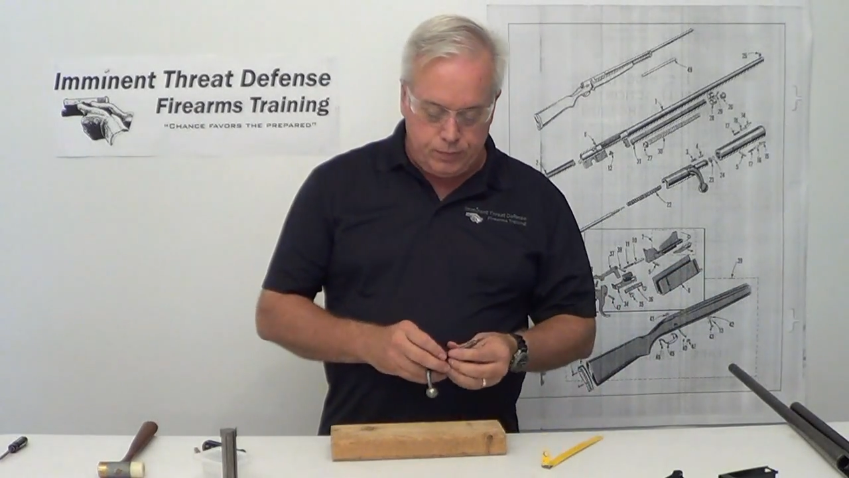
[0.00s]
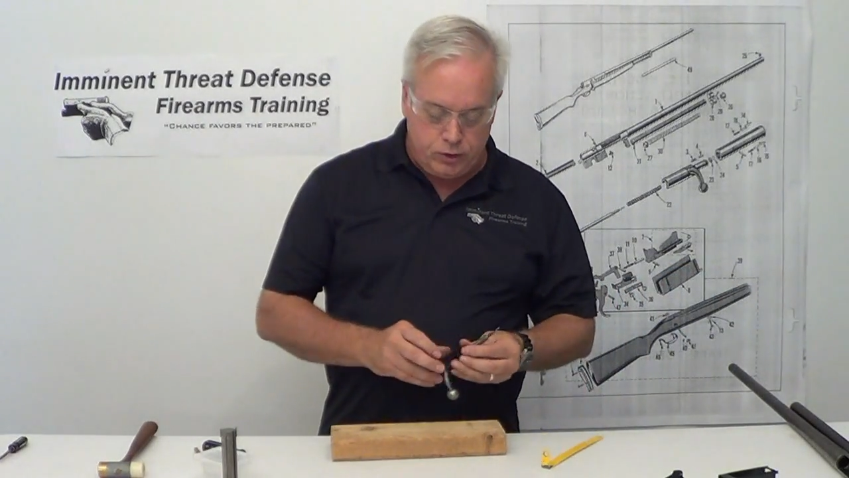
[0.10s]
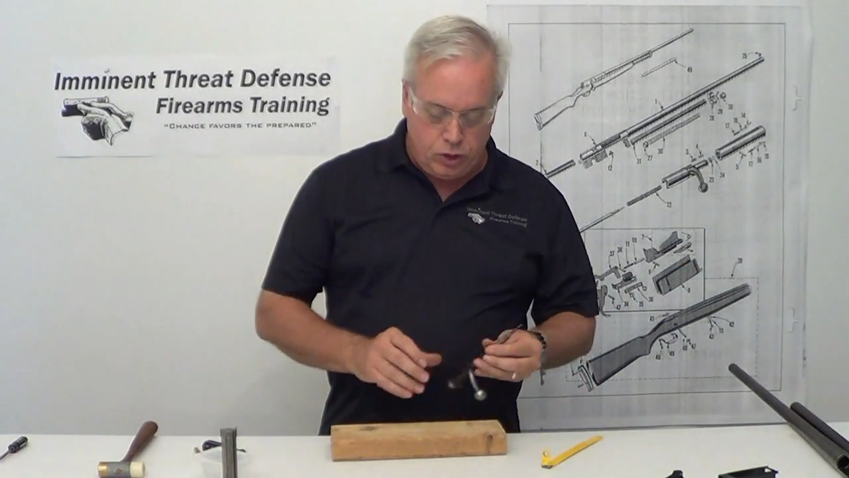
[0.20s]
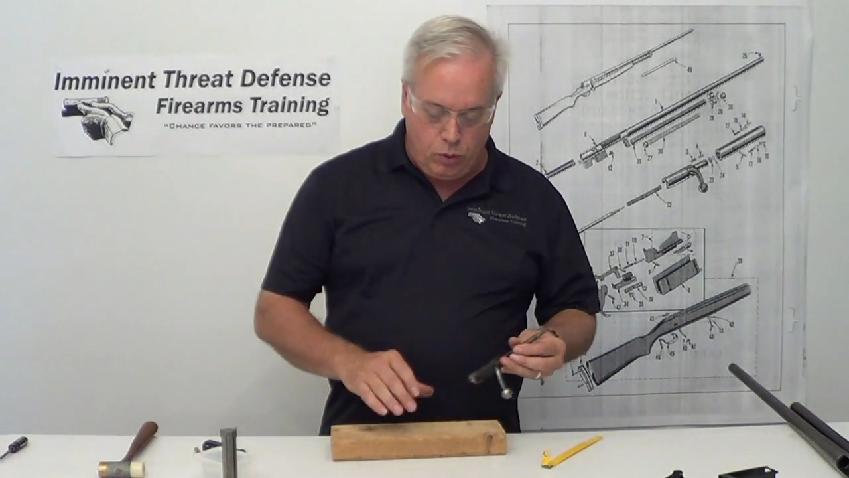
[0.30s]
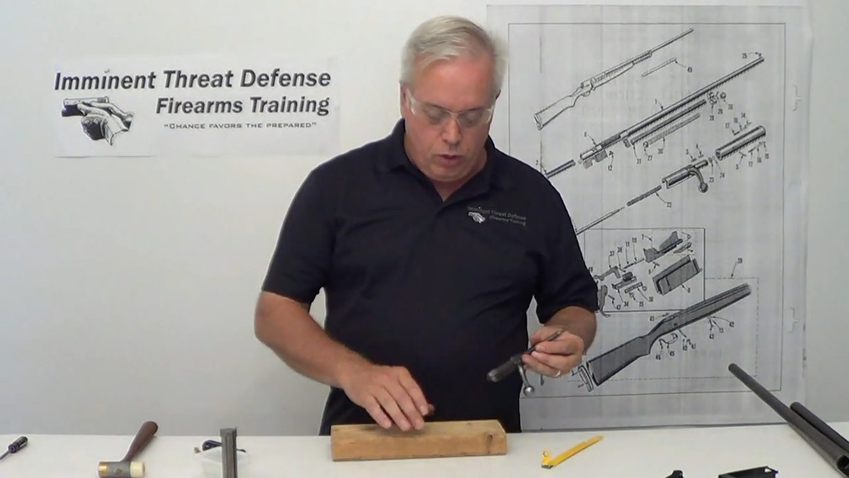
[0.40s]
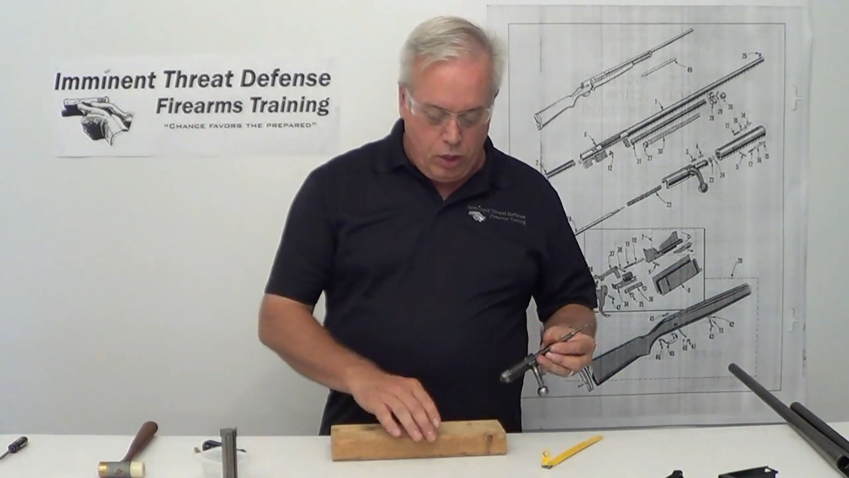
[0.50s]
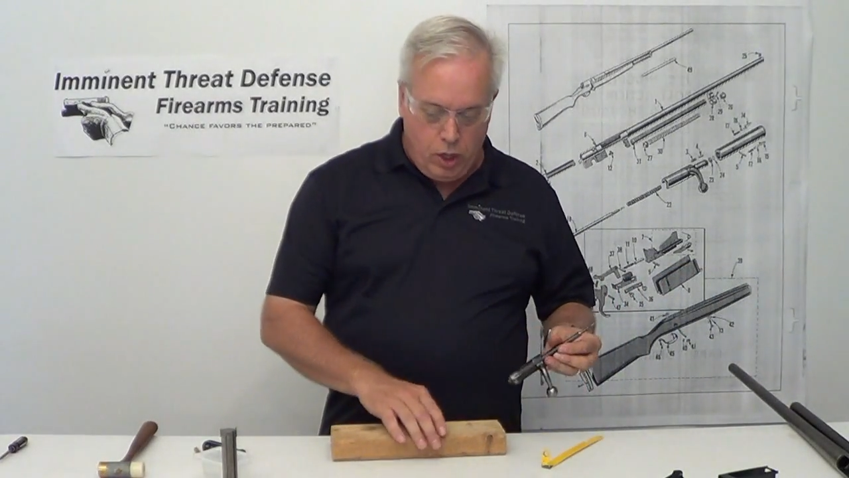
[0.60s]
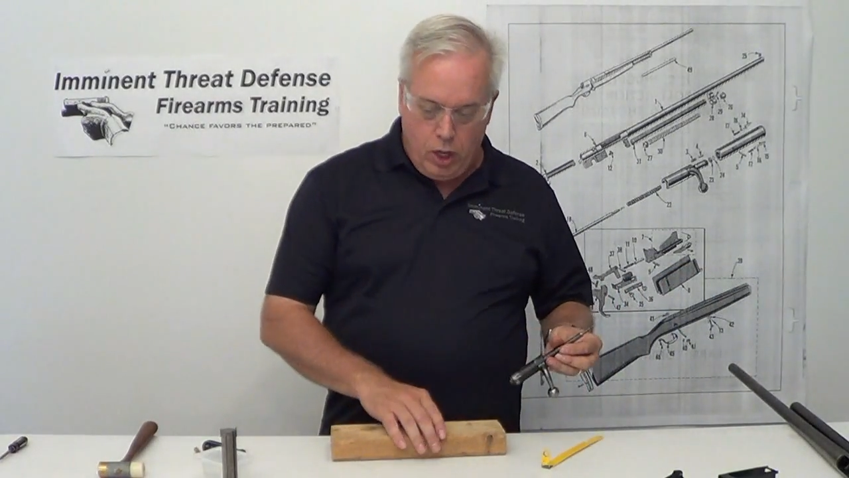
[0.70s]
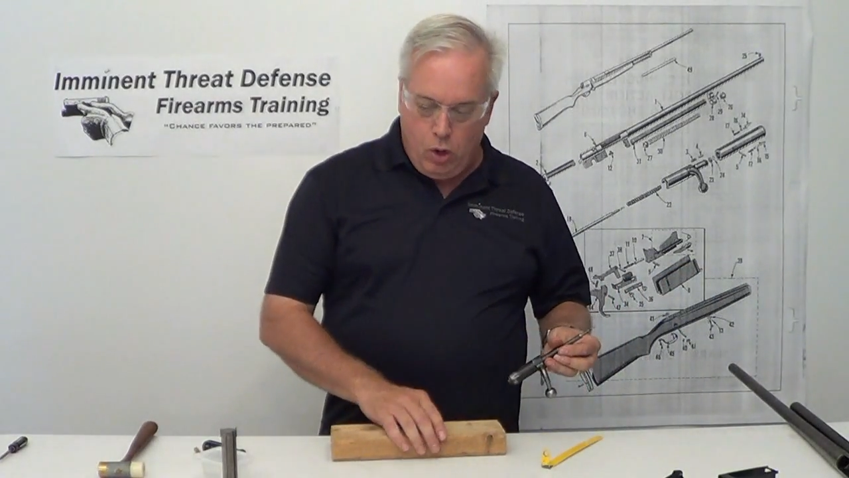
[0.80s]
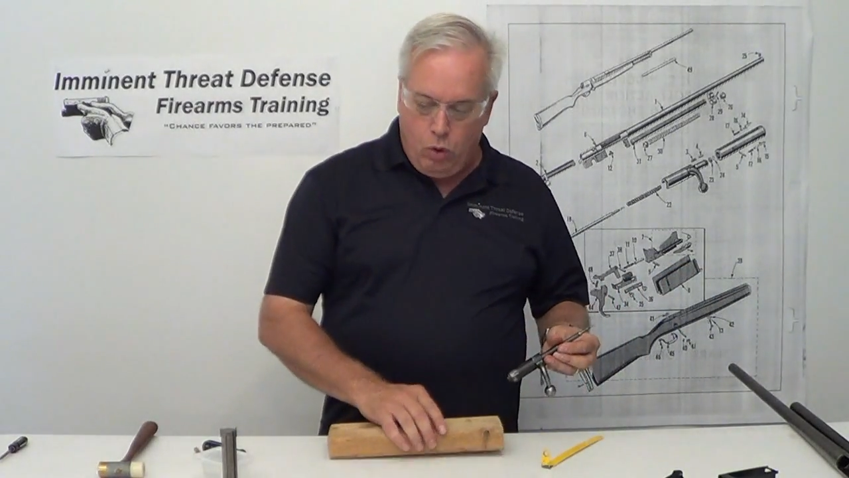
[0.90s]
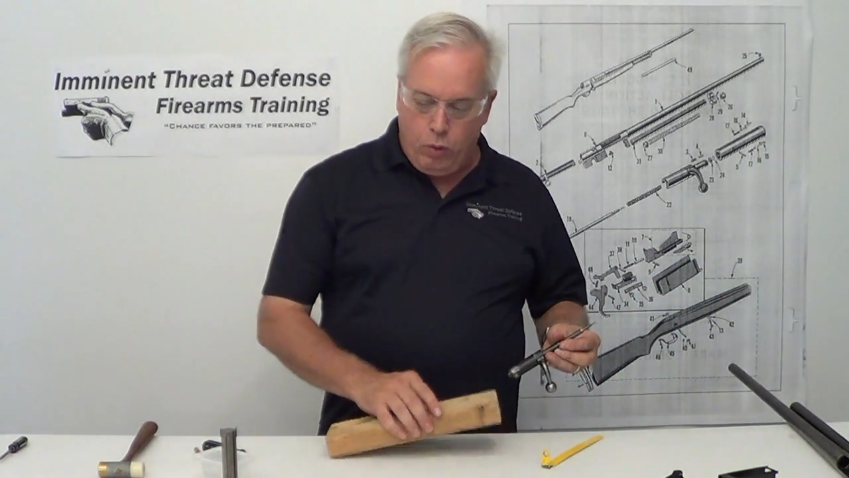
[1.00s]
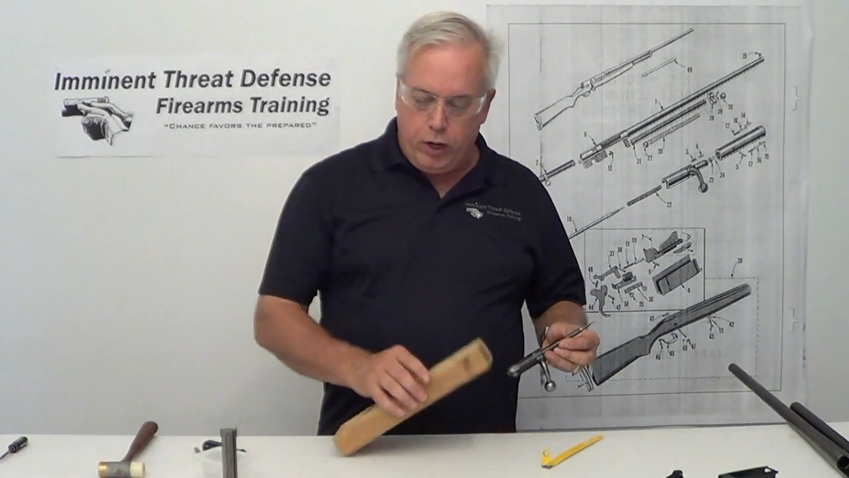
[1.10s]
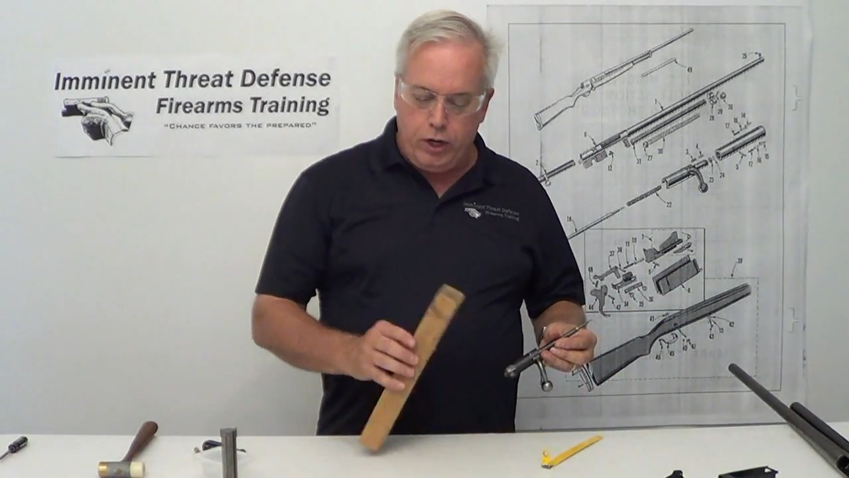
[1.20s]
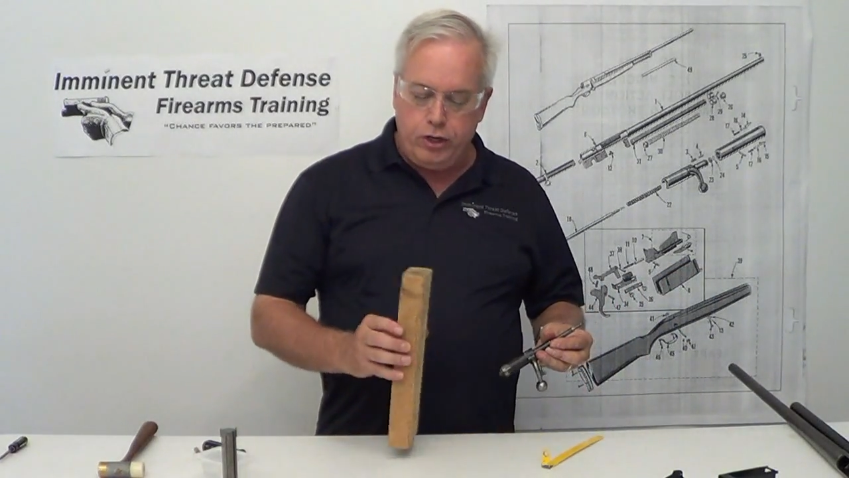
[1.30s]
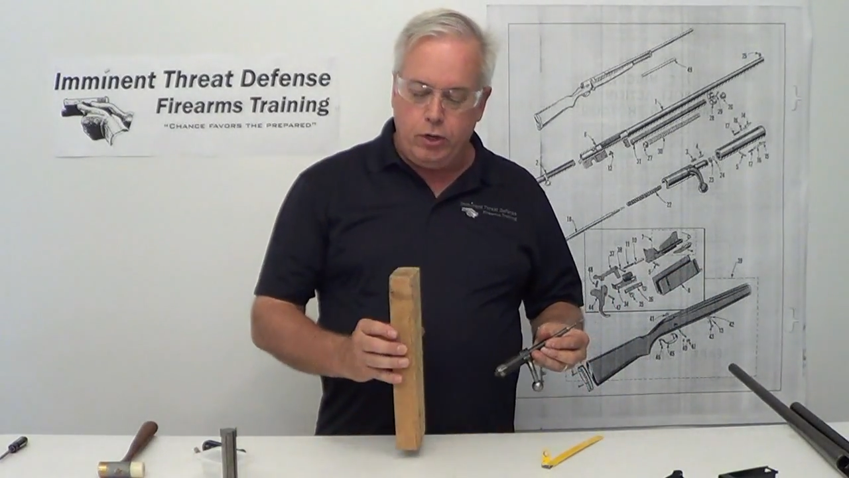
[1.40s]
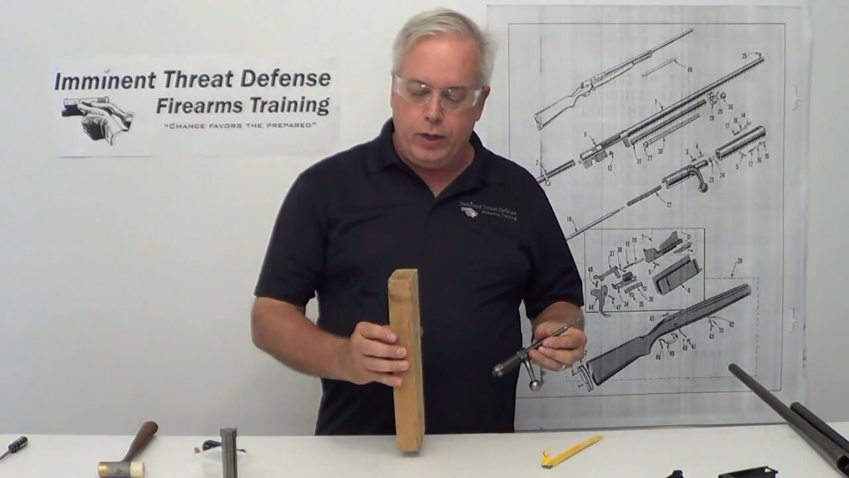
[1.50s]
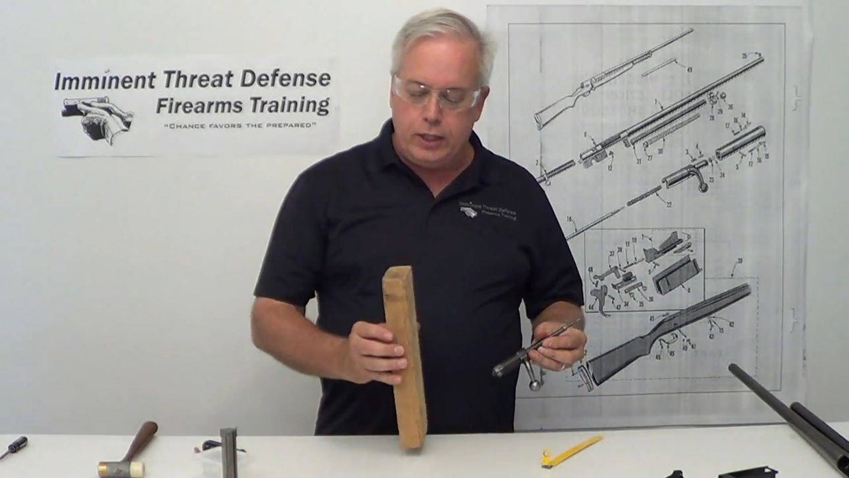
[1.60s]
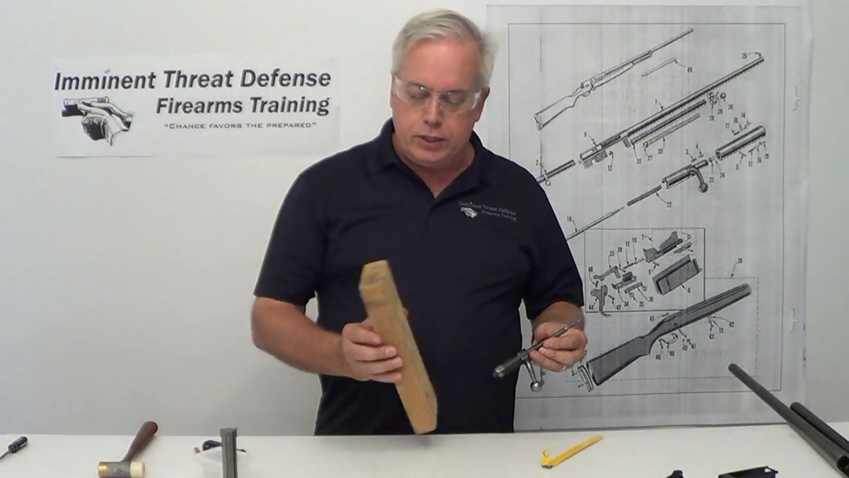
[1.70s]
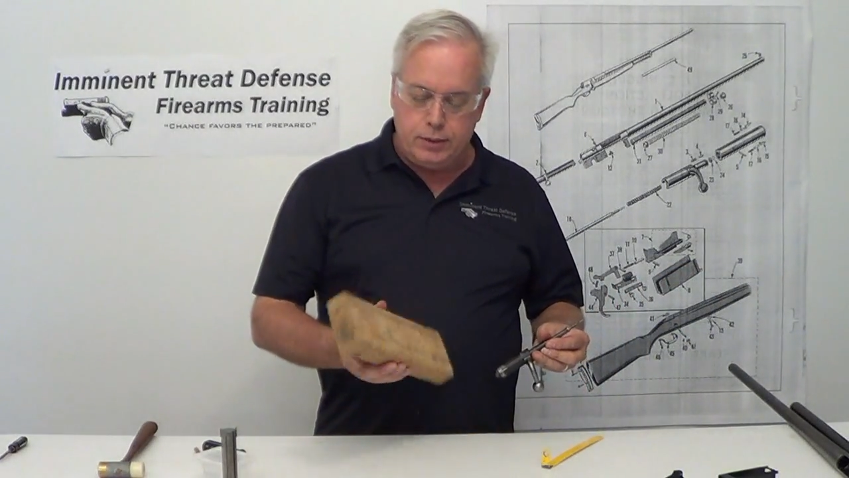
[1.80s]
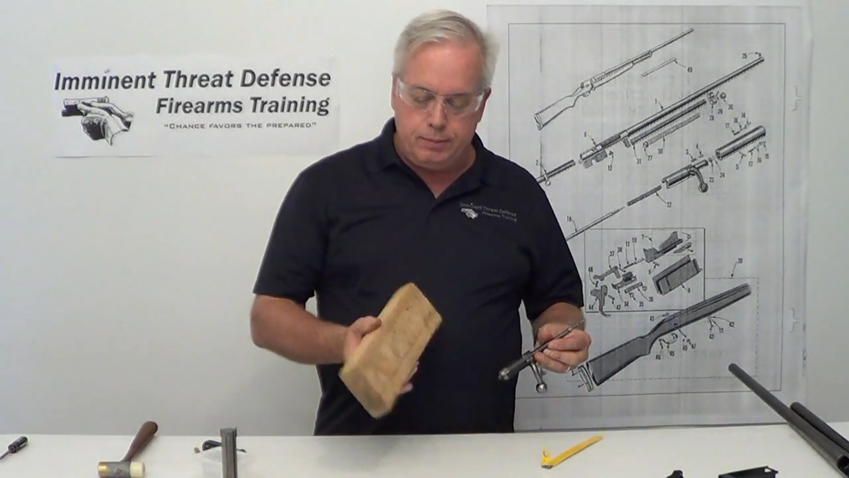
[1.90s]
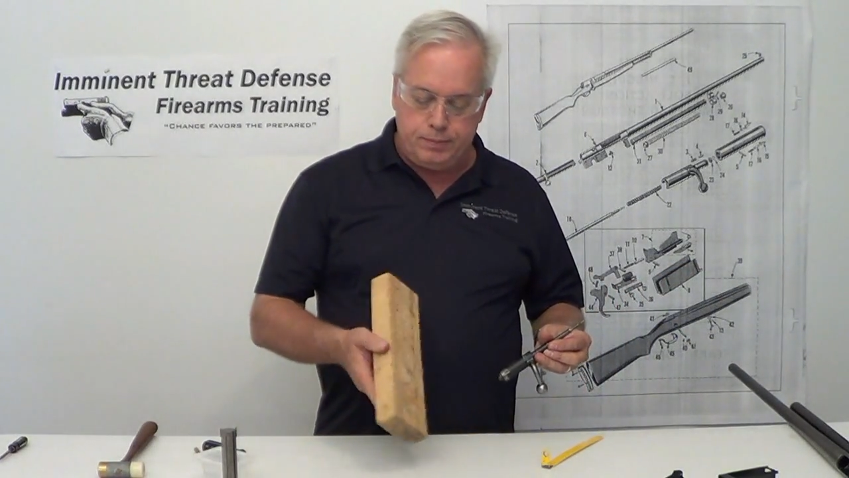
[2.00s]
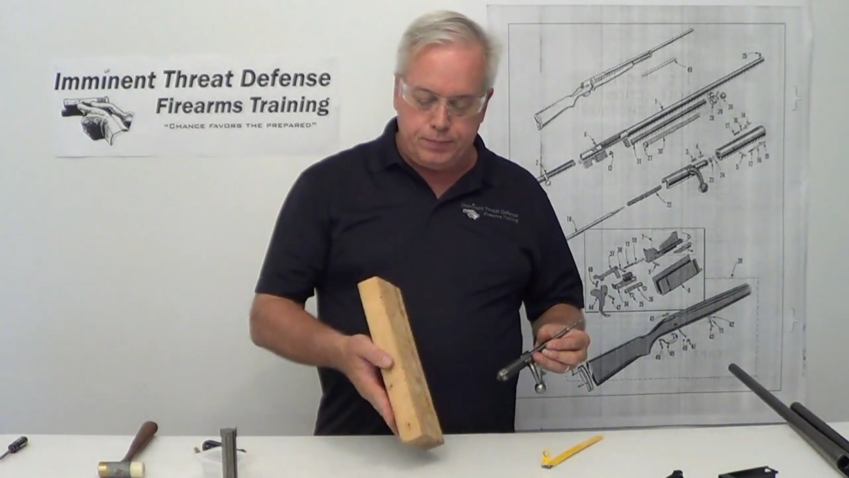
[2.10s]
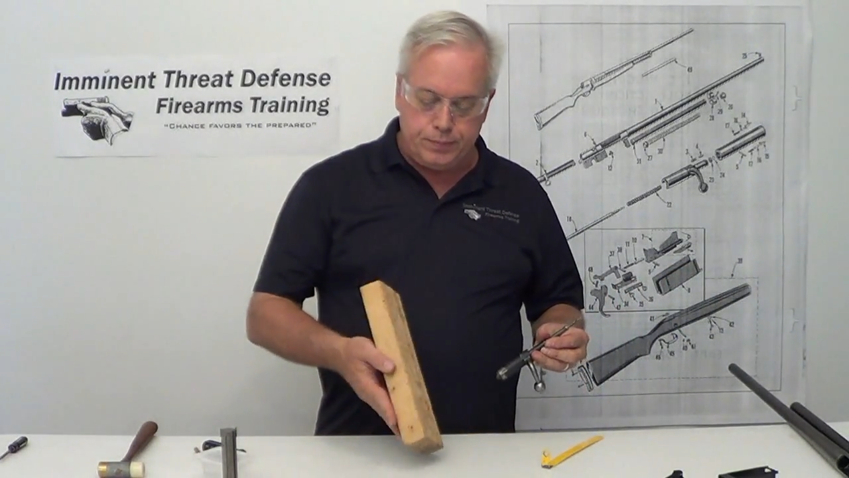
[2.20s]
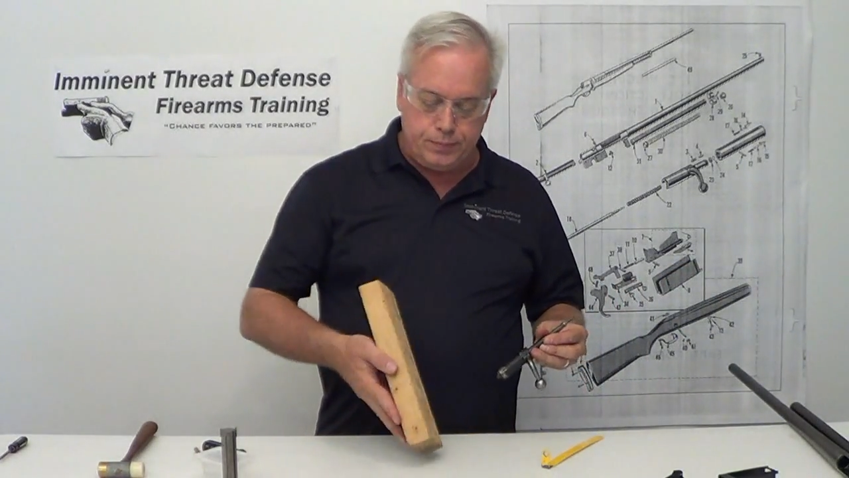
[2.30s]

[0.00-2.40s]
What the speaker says: So what we're going to do is